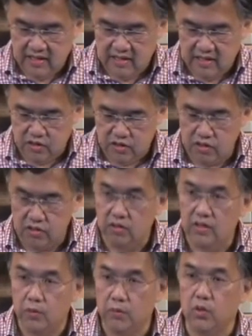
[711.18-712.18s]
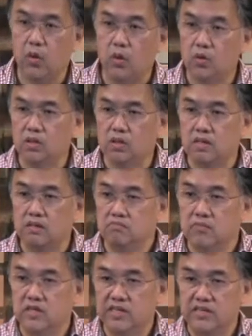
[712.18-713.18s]
do you know that we all
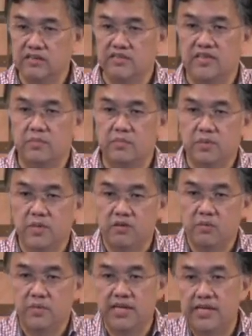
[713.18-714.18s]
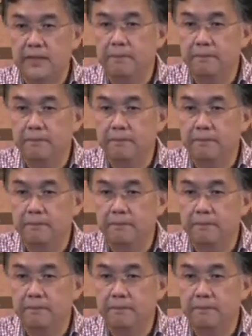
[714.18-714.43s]
earn the same amount of money?